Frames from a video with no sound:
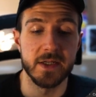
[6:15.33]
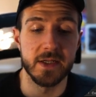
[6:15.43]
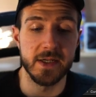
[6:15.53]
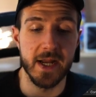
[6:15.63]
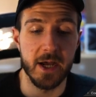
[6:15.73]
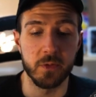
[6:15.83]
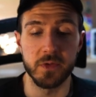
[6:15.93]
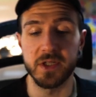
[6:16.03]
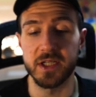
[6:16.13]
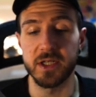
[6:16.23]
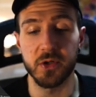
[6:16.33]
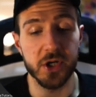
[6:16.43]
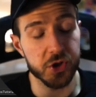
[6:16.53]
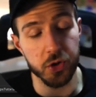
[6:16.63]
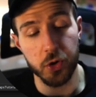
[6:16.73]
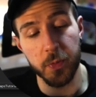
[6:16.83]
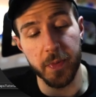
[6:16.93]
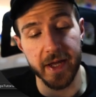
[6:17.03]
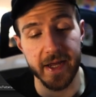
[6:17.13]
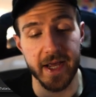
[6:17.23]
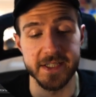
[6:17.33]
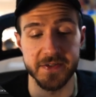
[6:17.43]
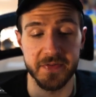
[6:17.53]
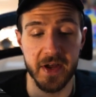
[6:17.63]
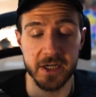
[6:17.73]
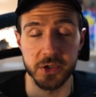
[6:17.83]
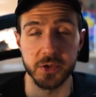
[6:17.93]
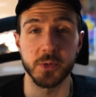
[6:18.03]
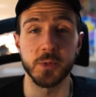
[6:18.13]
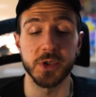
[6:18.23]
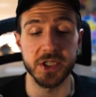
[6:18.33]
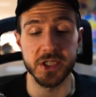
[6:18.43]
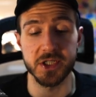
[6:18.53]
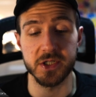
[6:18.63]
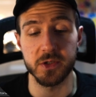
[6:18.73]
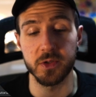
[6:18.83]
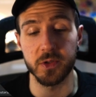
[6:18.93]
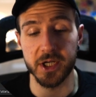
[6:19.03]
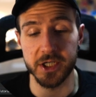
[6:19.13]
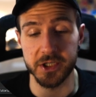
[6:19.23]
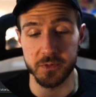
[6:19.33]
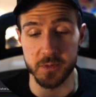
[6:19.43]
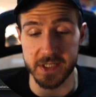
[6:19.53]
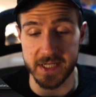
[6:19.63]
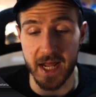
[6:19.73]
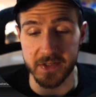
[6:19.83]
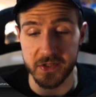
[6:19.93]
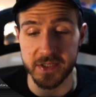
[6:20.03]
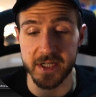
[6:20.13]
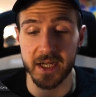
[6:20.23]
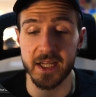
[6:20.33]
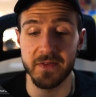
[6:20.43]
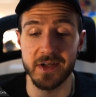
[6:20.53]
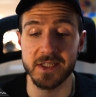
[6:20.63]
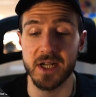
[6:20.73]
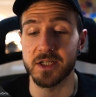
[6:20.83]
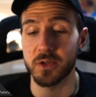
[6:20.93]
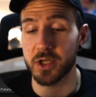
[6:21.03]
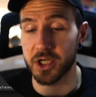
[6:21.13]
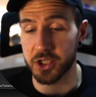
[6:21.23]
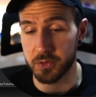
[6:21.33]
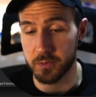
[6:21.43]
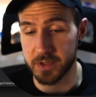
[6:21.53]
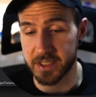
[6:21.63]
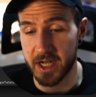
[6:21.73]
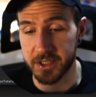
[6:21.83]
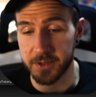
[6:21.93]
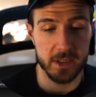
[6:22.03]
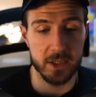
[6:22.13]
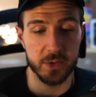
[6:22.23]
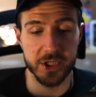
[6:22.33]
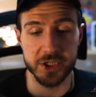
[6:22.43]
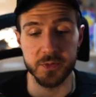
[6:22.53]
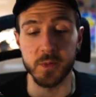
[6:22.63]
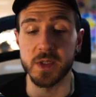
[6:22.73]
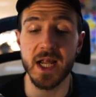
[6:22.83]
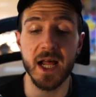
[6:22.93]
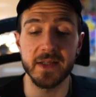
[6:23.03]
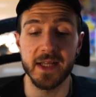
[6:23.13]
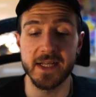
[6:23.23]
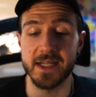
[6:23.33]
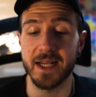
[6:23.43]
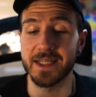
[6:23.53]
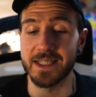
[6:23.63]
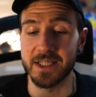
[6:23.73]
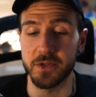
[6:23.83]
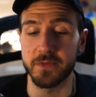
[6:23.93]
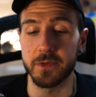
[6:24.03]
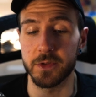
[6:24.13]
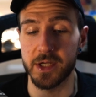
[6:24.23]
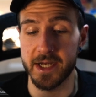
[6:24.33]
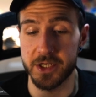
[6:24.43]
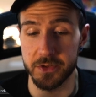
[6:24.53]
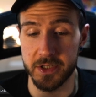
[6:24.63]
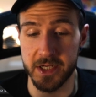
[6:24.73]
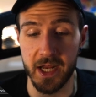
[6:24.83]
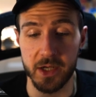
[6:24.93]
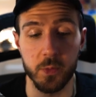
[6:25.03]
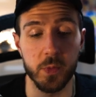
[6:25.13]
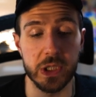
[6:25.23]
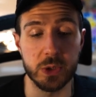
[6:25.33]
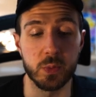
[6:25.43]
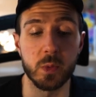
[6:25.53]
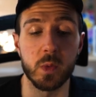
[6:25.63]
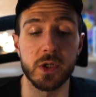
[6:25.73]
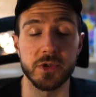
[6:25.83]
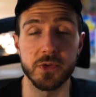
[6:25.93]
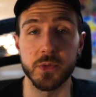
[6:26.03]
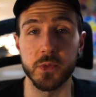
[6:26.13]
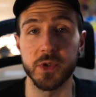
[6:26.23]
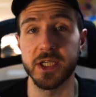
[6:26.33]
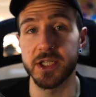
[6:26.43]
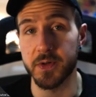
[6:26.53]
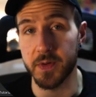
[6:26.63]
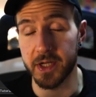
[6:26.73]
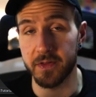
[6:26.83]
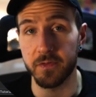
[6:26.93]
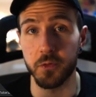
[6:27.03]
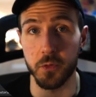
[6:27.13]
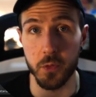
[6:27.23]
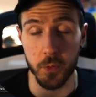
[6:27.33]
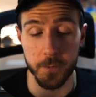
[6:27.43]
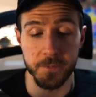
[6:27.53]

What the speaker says: Now the location callback has a function which is onLocationResult that gives us a location result. A location result has a list of location in it, which we want to iterate through